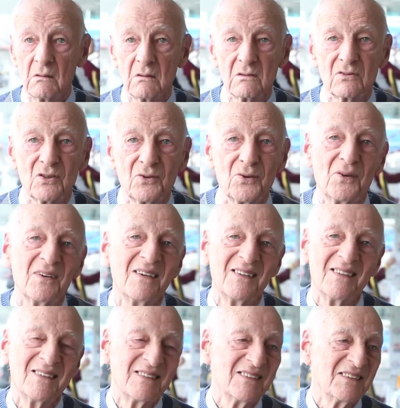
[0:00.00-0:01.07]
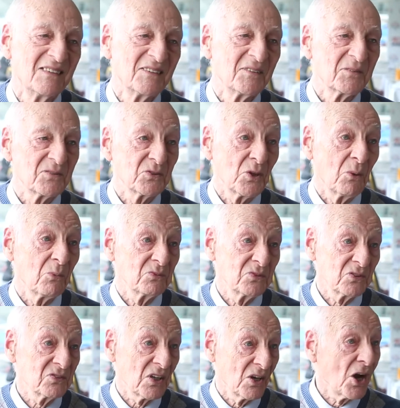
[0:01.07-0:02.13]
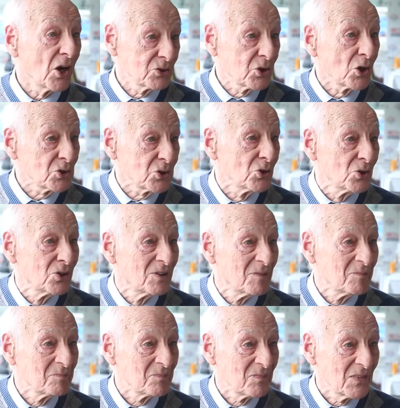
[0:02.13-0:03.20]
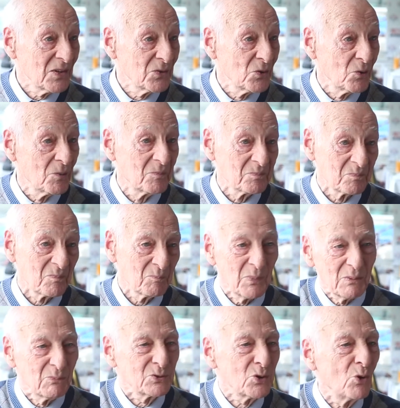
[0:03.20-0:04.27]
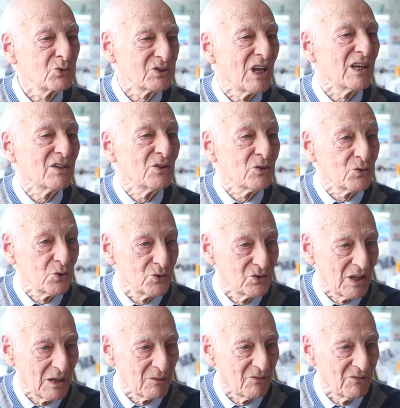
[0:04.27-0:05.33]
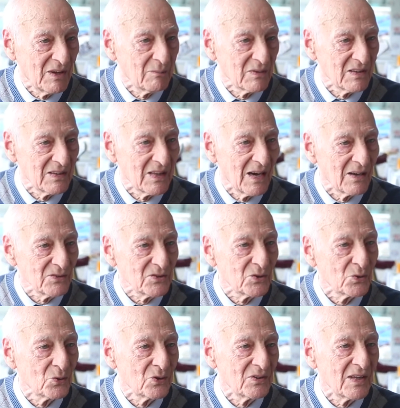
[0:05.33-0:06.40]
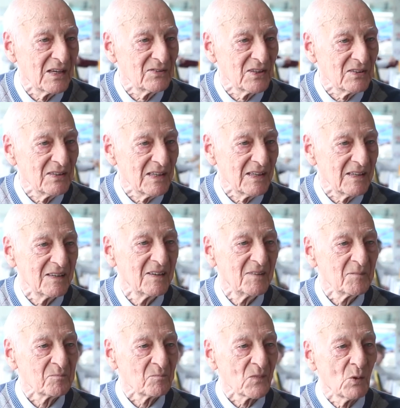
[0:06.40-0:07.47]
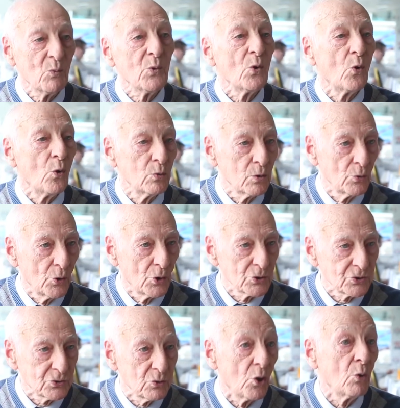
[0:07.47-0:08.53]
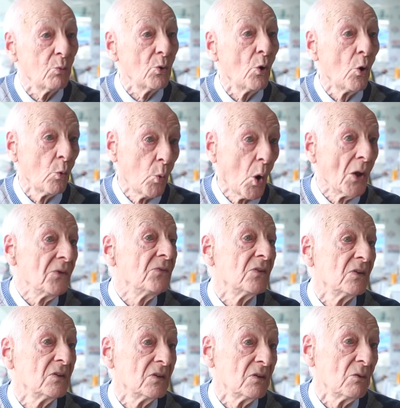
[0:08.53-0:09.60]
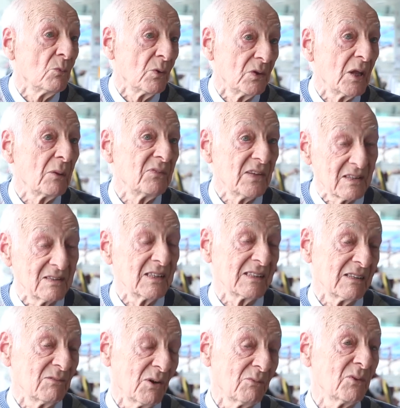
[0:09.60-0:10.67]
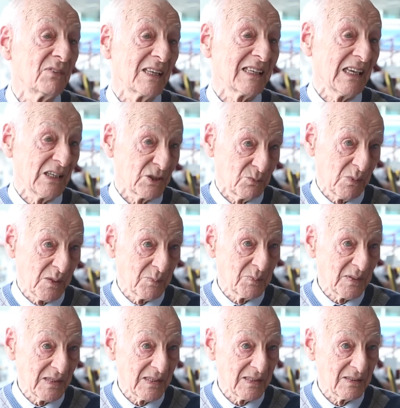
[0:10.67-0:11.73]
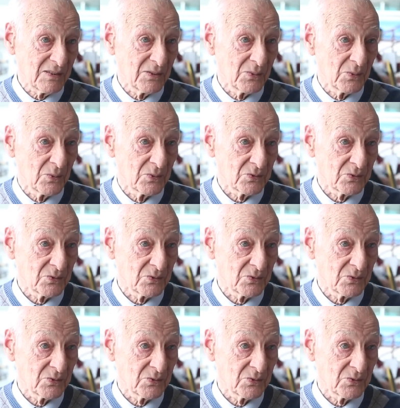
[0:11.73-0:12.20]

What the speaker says: So it was just a tussle, you know. But it was all taken in good time. You know, at the end of the day, we all lost or we all won, whatever the case may be, you know.